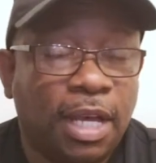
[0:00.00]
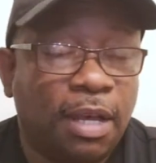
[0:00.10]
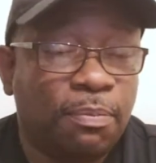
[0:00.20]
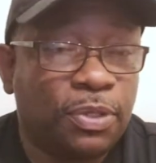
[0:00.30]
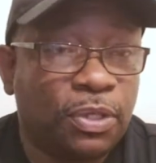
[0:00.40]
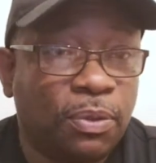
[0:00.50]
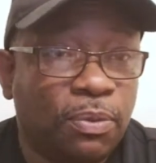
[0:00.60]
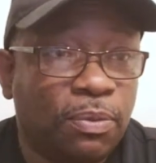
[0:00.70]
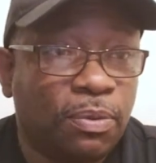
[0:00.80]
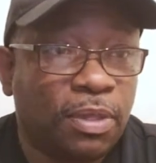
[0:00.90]

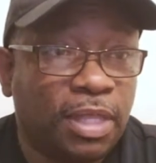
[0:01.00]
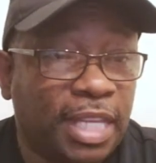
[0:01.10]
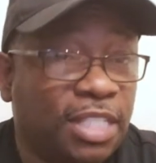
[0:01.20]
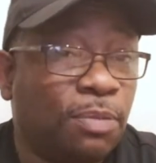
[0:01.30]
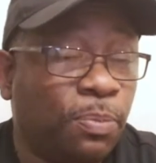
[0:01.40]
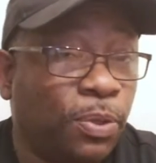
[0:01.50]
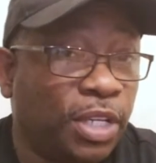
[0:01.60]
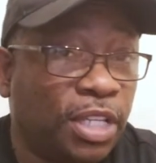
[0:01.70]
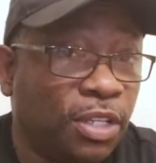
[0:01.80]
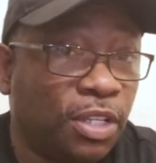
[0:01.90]
So that's a
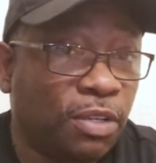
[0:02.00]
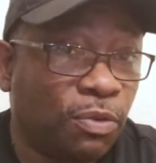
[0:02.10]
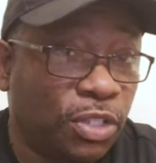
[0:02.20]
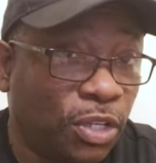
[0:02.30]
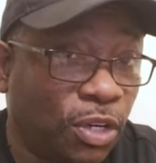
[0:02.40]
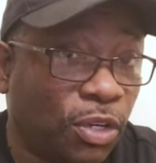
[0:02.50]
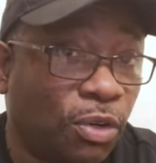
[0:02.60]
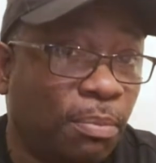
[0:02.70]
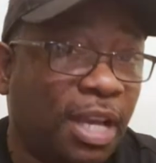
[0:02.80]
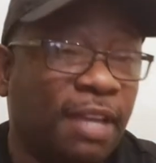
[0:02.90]
pretty good return
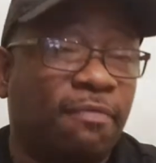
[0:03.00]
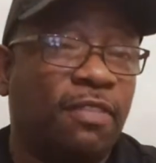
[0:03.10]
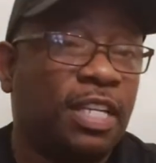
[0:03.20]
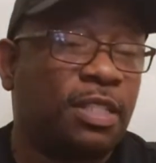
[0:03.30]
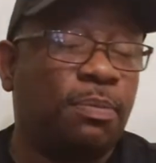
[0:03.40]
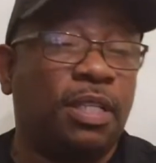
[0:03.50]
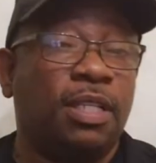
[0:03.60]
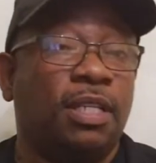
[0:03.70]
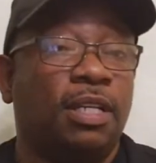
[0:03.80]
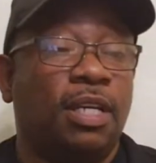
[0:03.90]
on my investment,
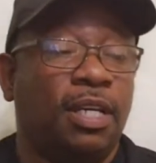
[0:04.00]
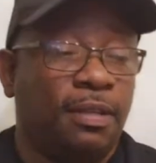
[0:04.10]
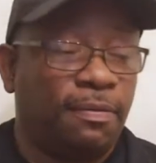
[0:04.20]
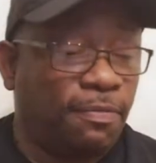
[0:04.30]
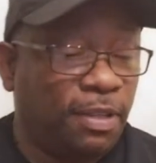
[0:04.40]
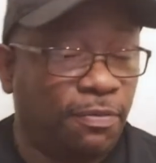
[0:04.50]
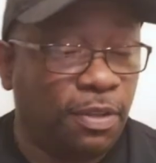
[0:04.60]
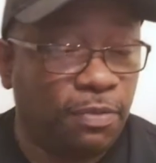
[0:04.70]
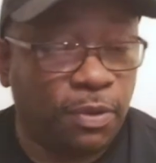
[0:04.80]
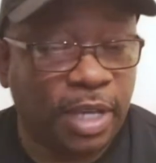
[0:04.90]

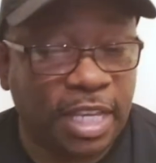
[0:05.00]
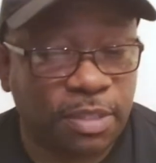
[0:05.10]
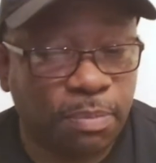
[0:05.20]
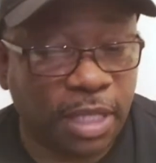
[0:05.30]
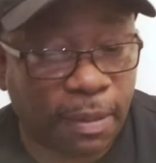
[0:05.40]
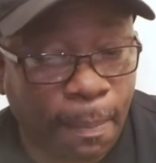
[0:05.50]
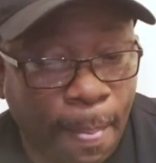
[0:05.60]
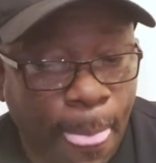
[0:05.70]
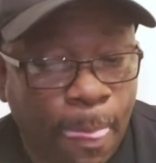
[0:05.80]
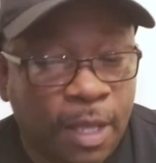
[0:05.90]
if you ask me.
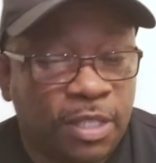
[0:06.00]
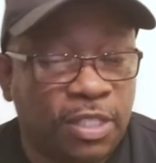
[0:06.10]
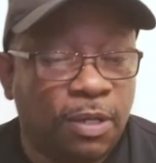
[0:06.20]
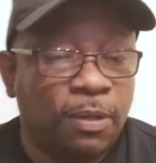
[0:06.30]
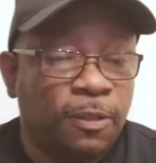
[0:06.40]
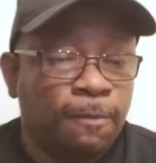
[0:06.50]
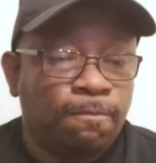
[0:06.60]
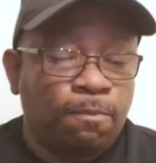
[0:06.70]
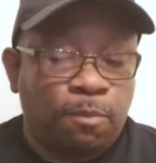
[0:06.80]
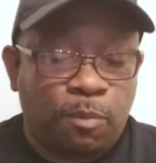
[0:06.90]
So
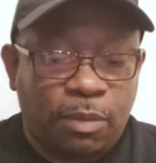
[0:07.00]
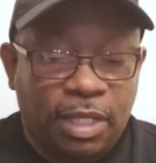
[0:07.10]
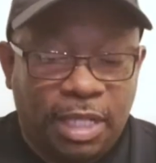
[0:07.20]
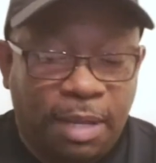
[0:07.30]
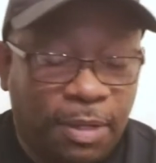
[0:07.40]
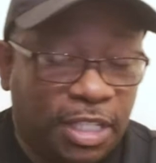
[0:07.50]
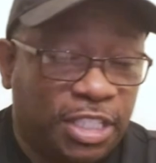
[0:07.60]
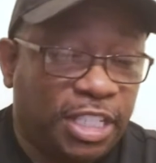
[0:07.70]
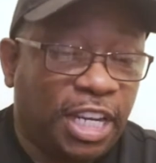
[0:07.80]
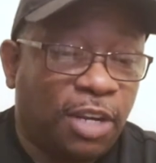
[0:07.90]
I'm going to
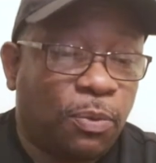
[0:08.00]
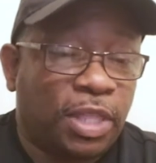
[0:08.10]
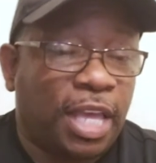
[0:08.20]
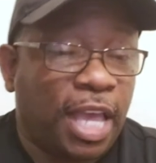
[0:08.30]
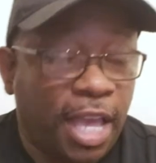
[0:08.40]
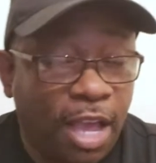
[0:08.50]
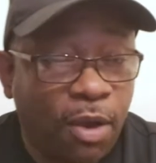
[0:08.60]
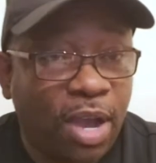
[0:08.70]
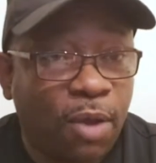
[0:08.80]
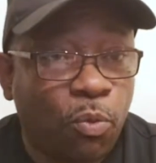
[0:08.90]
share with
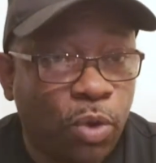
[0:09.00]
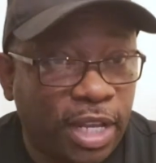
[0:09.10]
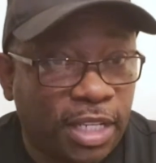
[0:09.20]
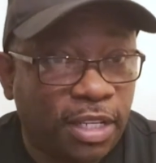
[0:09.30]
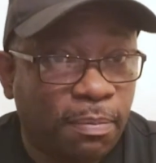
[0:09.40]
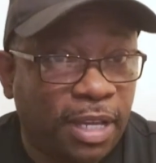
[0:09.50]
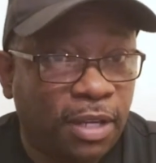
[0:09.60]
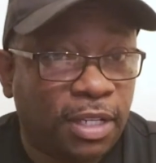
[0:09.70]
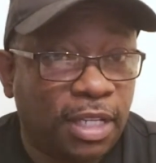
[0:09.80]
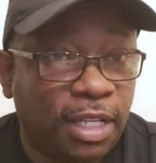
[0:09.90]
how I went
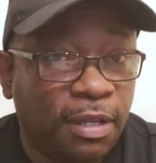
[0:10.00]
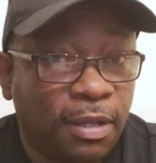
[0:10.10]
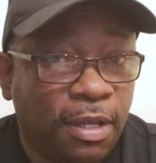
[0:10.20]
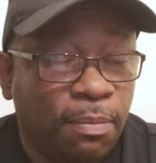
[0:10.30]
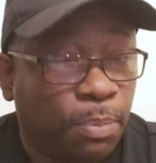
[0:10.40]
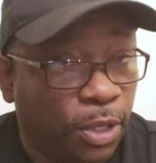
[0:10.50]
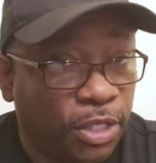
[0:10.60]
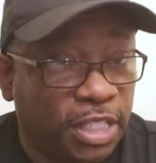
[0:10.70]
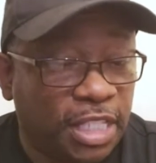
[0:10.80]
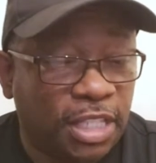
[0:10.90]
about
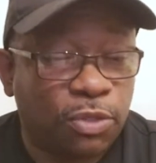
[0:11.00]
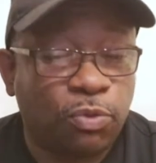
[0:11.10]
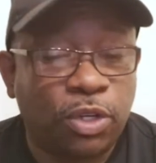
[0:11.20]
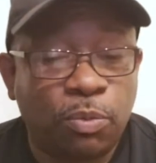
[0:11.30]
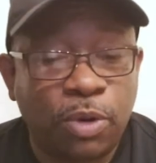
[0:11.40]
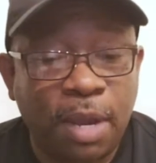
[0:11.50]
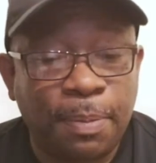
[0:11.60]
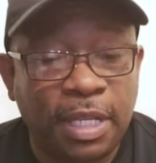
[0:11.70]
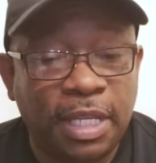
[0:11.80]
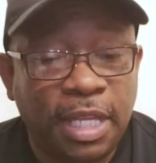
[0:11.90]
purchasing this rental
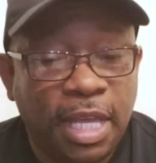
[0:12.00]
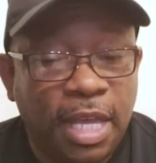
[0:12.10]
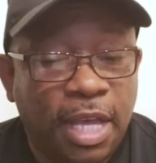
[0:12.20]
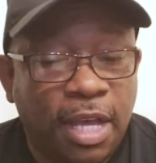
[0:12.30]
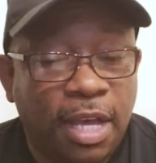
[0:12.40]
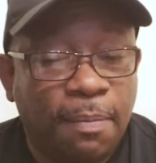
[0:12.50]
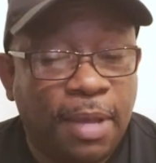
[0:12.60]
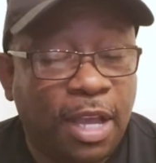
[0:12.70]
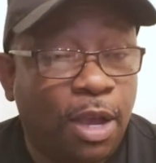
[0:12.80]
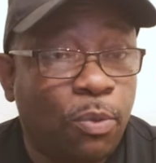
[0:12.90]
property,
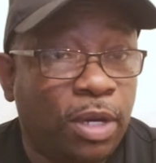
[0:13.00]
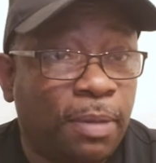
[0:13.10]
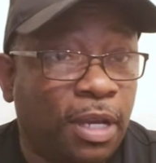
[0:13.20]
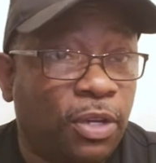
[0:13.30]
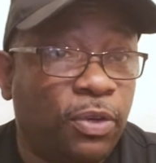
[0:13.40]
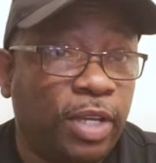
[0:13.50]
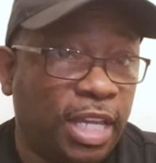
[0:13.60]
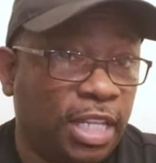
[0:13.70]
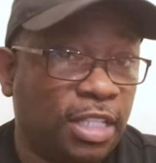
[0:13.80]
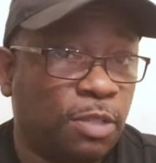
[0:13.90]
how I went about
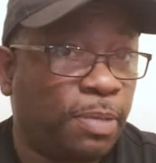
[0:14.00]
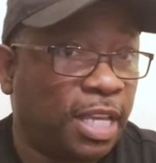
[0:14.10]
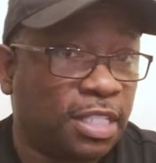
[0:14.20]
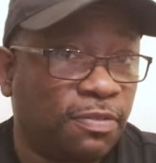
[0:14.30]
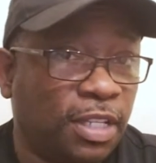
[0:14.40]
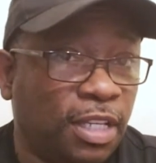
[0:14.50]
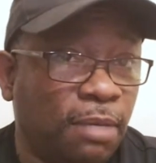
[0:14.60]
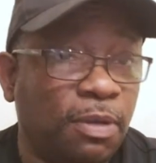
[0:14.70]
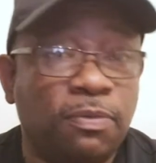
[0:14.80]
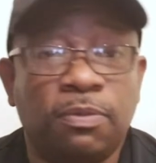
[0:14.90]
creating this passive income of